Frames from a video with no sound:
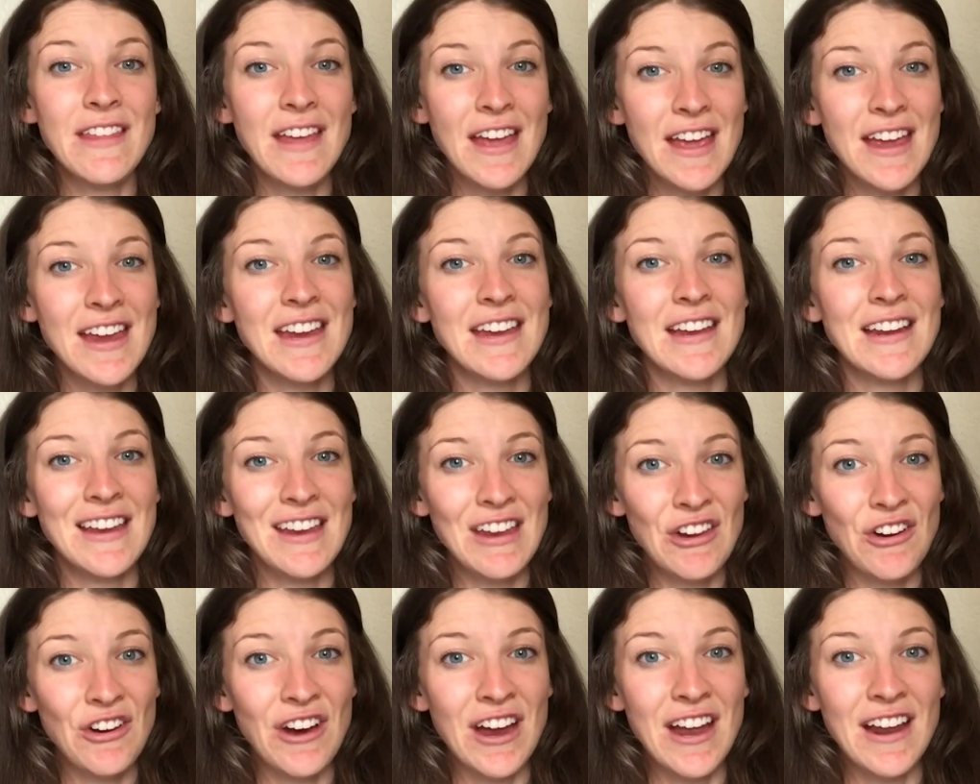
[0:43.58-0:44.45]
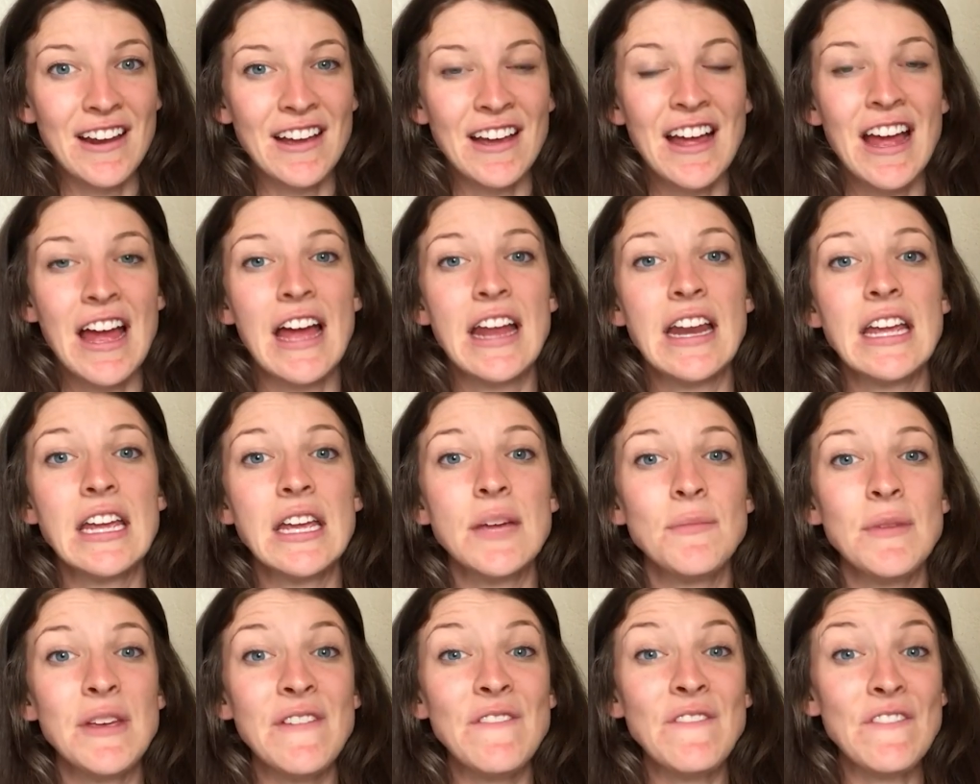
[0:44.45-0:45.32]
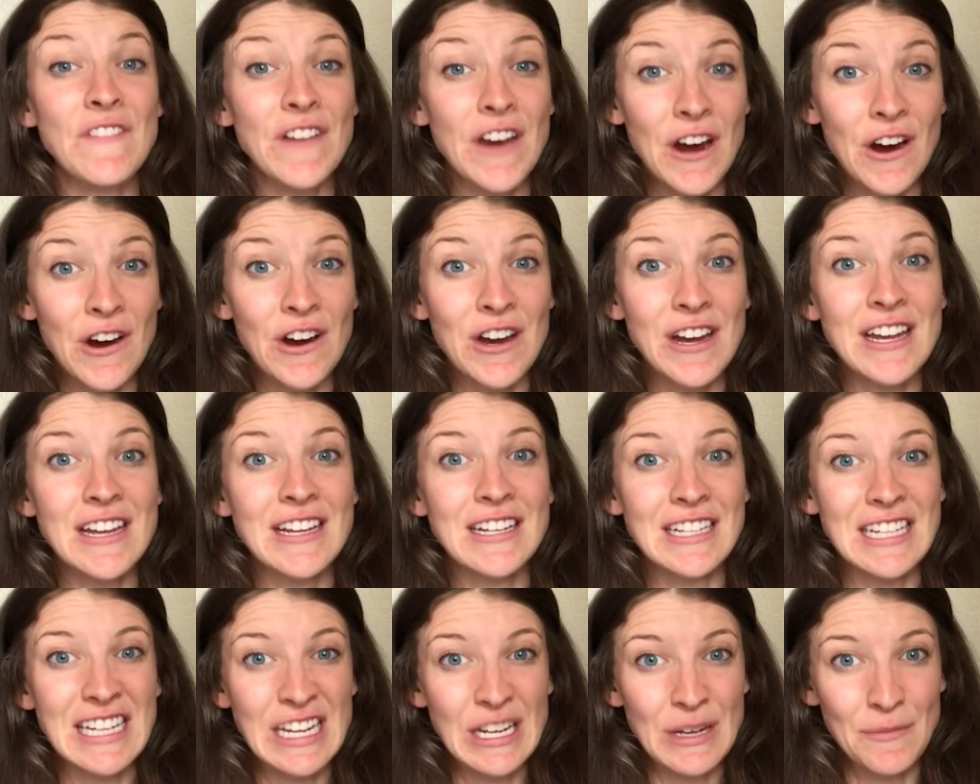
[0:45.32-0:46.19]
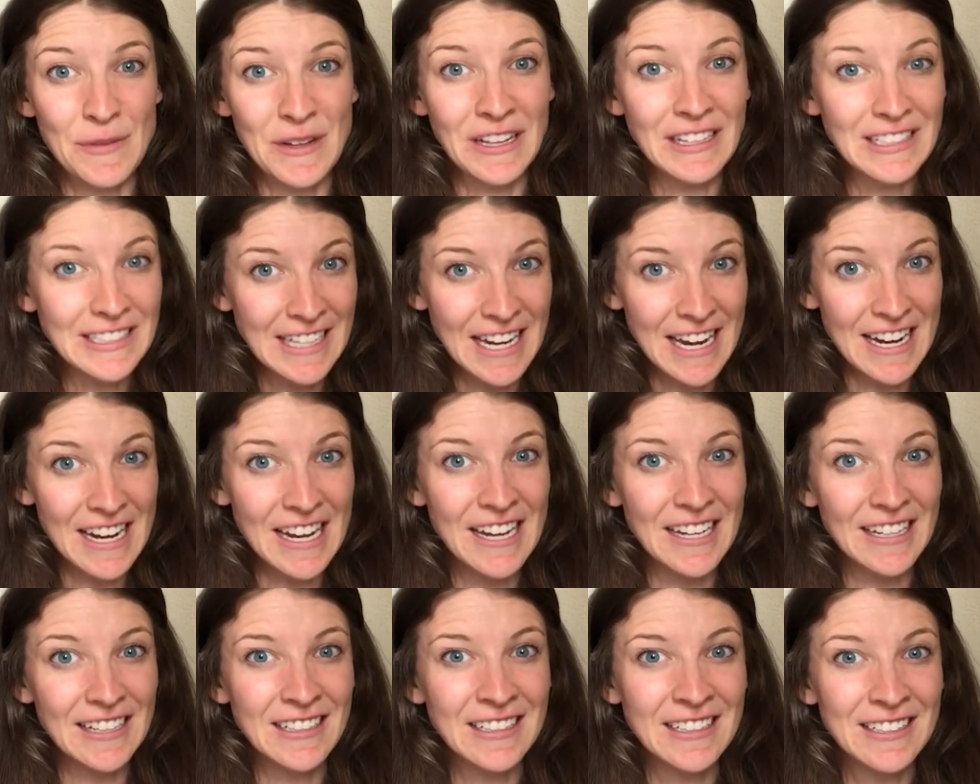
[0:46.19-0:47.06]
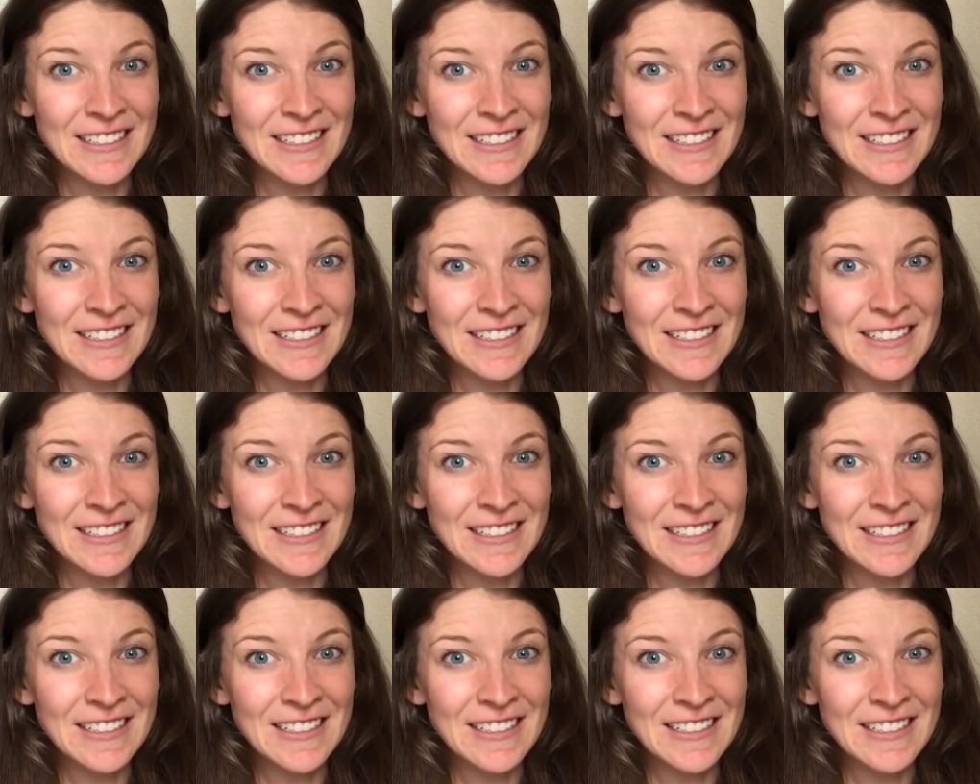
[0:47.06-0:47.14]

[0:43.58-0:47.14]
they can hear it, and it can be very debilitating.